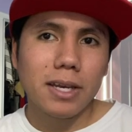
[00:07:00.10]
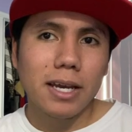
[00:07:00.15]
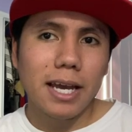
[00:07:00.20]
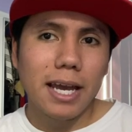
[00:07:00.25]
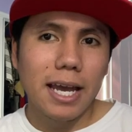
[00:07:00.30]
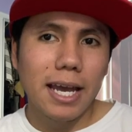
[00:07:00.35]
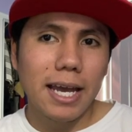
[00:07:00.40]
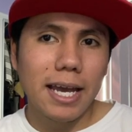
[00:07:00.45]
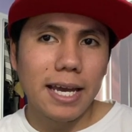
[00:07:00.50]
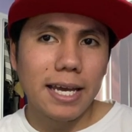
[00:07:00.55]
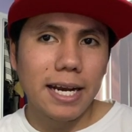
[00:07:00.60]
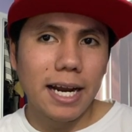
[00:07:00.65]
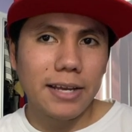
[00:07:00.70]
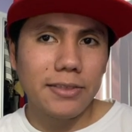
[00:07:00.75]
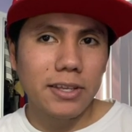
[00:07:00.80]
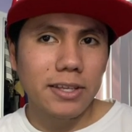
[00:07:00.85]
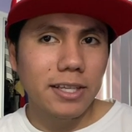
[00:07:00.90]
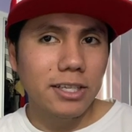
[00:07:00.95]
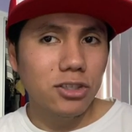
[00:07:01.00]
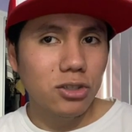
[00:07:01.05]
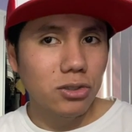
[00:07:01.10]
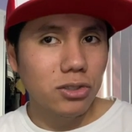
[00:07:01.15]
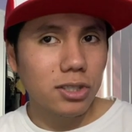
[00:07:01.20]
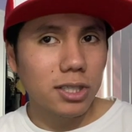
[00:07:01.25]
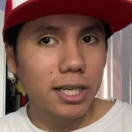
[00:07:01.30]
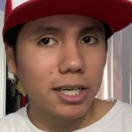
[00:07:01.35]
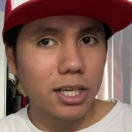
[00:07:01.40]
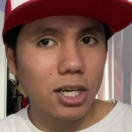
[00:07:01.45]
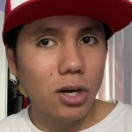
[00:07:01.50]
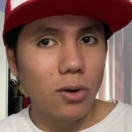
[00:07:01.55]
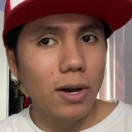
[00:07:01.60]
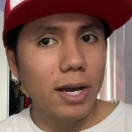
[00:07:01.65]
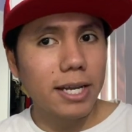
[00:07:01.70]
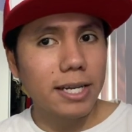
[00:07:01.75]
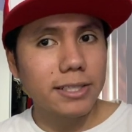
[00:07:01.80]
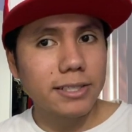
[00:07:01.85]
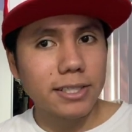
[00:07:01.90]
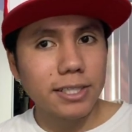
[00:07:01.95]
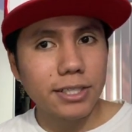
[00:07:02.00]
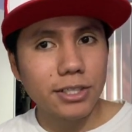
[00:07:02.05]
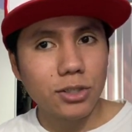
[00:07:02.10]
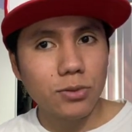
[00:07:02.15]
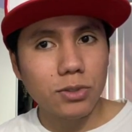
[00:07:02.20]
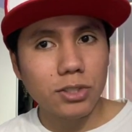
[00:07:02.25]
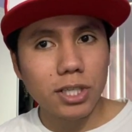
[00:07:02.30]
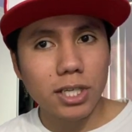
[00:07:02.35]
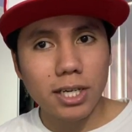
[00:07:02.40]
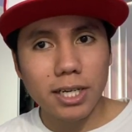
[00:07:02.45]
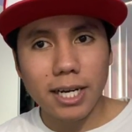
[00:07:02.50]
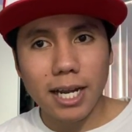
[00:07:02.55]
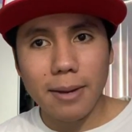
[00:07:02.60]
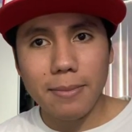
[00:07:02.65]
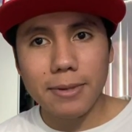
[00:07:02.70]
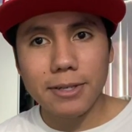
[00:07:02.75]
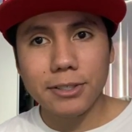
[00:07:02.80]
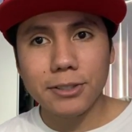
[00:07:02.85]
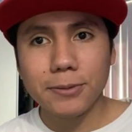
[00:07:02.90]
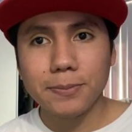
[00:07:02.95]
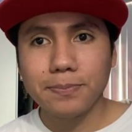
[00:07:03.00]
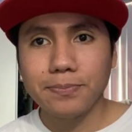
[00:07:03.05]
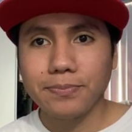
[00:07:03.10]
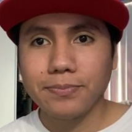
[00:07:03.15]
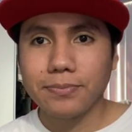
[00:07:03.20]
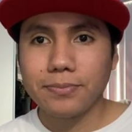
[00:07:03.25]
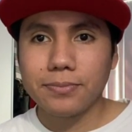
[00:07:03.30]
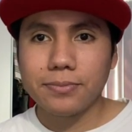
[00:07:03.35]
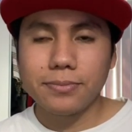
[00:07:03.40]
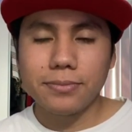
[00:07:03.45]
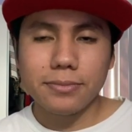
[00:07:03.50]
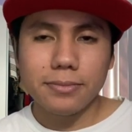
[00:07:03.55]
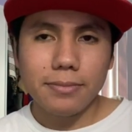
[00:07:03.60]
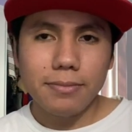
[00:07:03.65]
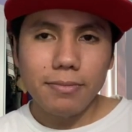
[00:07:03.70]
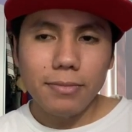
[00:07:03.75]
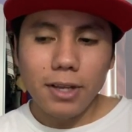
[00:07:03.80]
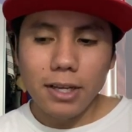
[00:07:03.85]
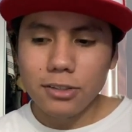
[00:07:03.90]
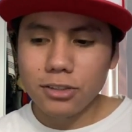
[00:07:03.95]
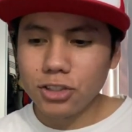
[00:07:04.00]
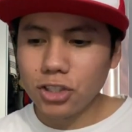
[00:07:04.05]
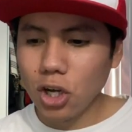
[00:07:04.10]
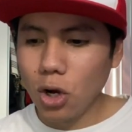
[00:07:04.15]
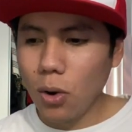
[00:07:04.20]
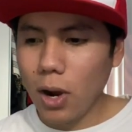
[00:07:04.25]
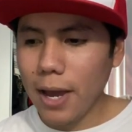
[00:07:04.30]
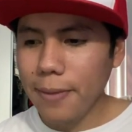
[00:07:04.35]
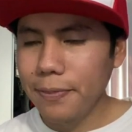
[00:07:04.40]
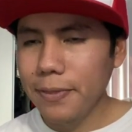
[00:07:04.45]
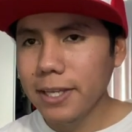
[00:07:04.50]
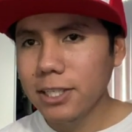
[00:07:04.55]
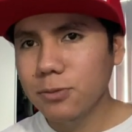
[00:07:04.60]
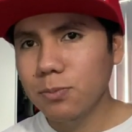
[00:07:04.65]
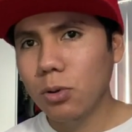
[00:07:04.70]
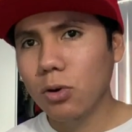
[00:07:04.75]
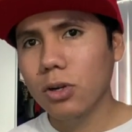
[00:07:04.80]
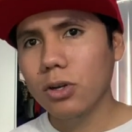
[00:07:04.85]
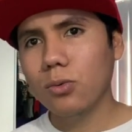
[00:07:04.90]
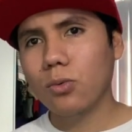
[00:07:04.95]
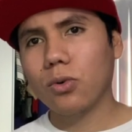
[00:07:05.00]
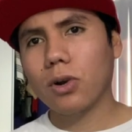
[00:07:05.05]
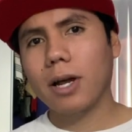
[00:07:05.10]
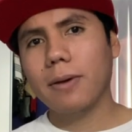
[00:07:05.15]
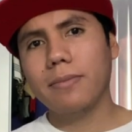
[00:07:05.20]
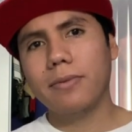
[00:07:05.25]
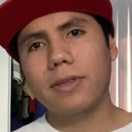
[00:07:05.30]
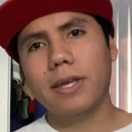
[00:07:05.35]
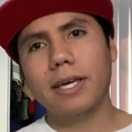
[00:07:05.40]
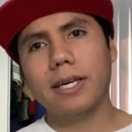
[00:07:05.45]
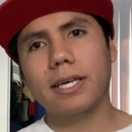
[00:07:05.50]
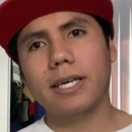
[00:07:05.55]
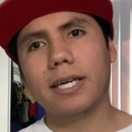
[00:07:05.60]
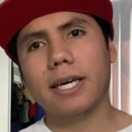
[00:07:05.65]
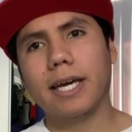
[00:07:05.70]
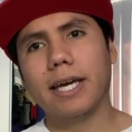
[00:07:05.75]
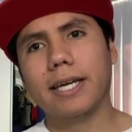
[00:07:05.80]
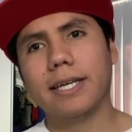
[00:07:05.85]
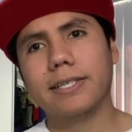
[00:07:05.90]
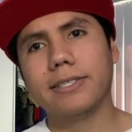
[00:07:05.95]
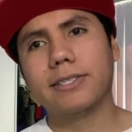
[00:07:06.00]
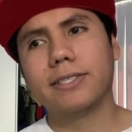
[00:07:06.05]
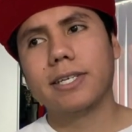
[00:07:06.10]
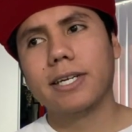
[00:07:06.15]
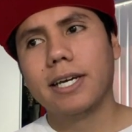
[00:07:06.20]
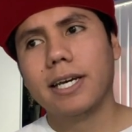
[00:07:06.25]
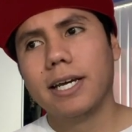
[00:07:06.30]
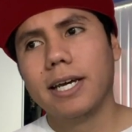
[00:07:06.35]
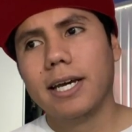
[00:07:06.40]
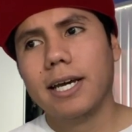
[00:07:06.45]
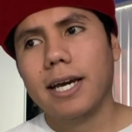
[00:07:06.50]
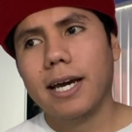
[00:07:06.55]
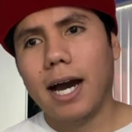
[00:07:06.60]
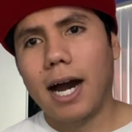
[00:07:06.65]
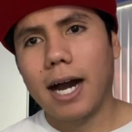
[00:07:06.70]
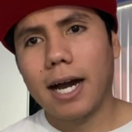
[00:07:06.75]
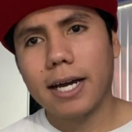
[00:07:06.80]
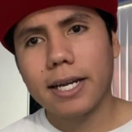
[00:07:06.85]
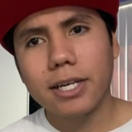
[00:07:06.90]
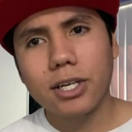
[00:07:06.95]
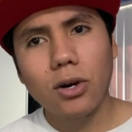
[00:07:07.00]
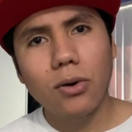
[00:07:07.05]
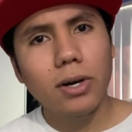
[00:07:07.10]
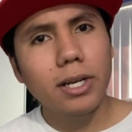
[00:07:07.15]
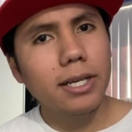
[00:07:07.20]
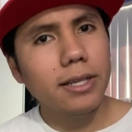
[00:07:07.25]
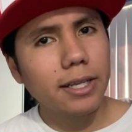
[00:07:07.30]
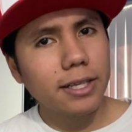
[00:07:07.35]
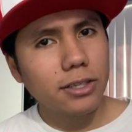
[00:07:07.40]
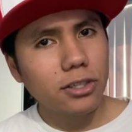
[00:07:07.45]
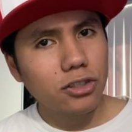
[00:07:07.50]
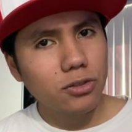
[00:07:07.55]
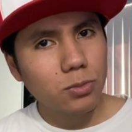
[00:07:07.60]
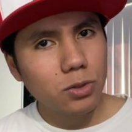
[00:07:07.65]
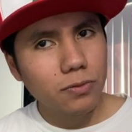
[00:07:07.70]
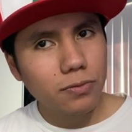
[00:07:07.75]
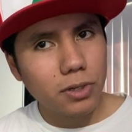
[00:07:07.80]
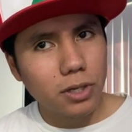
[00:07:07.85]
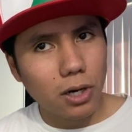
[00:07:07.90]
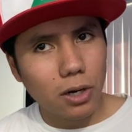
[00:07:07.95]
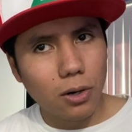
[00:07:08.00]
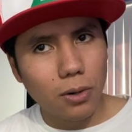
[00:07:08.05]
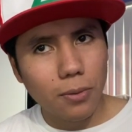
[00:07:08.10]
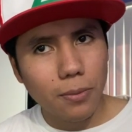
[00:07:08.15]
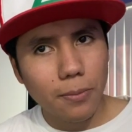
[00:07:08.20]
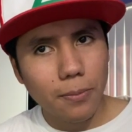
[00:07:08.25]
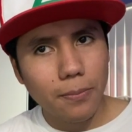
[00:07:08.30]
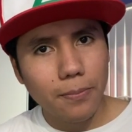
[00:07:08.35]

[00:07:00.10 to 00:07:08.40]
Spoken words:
and I think they choose to let it go, and it's going to do a ton of damage. So at this point, what I'm thinking is I'm going to go ahead and let this move go,